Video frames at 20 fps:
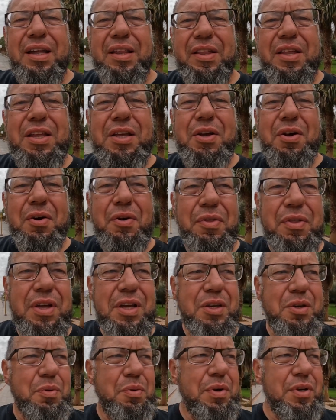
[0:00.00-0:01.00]
Then you got
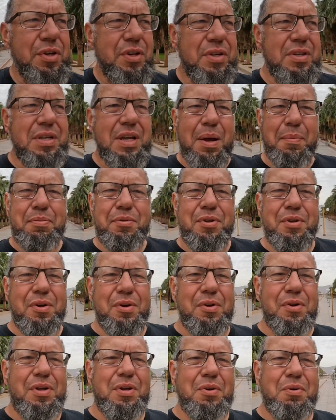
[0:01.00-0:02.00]
this, which is
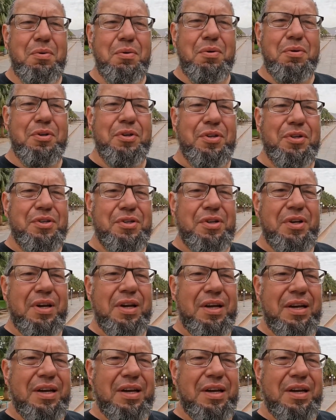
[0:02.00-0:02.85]
absolutely gorgeous.